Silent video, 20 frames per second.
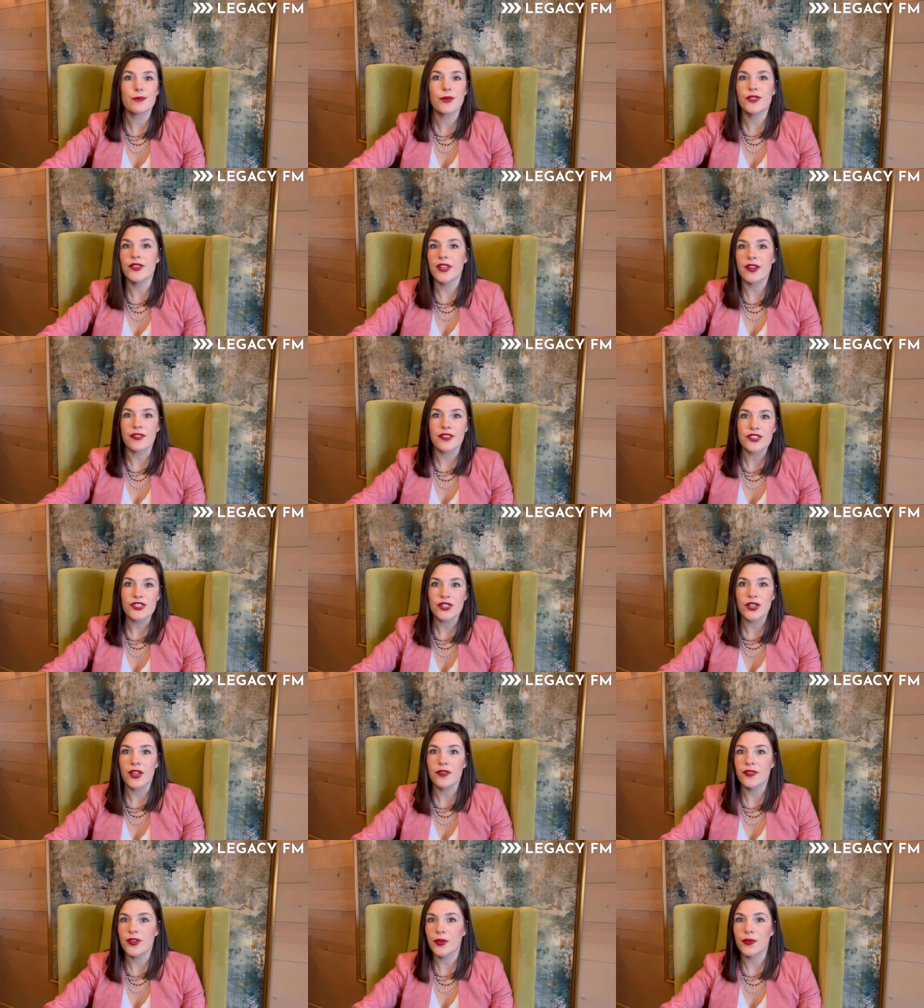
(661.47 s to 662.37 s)
put that on the
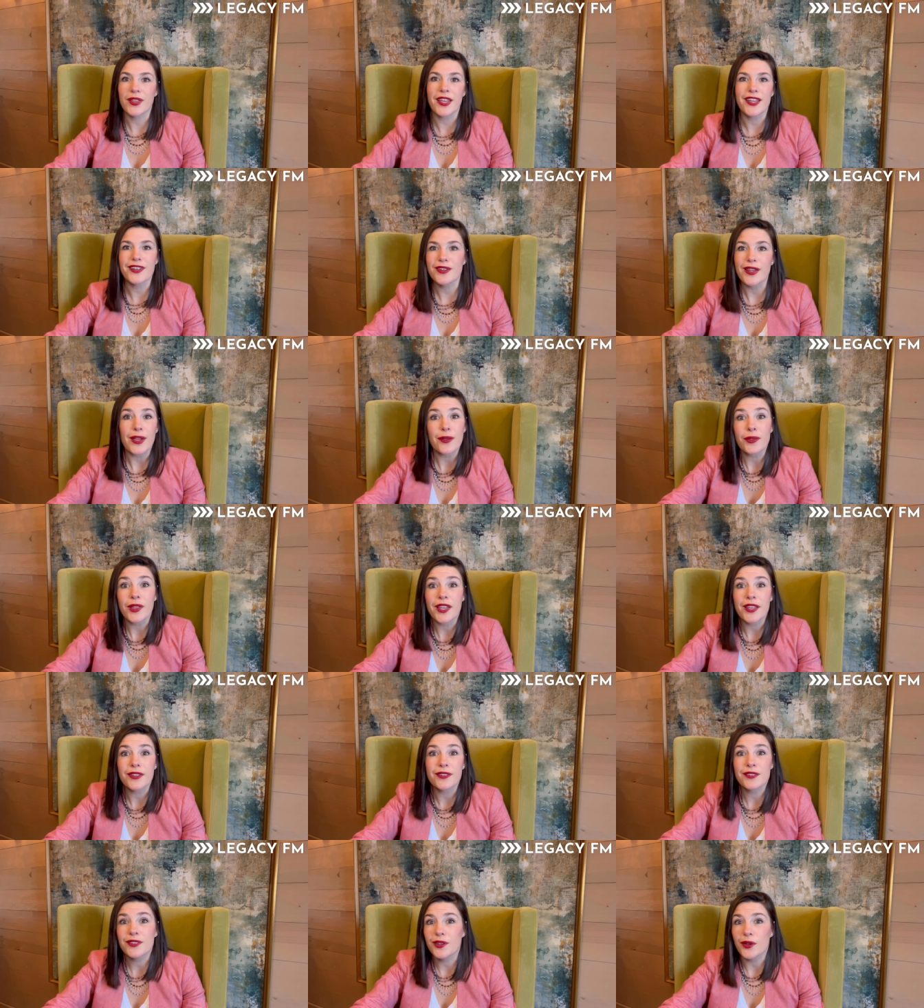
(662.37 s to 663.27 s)
shelf, and I only had, I only
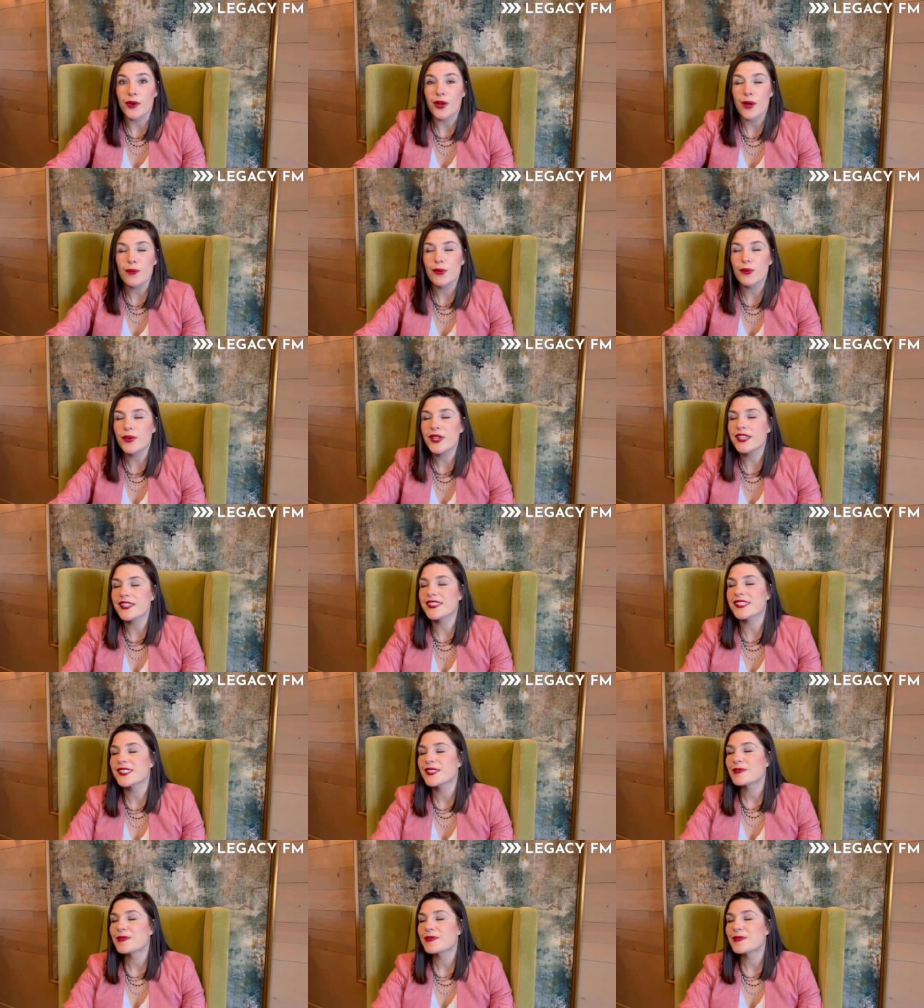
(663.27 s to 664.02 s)
had you know, a couple weeks.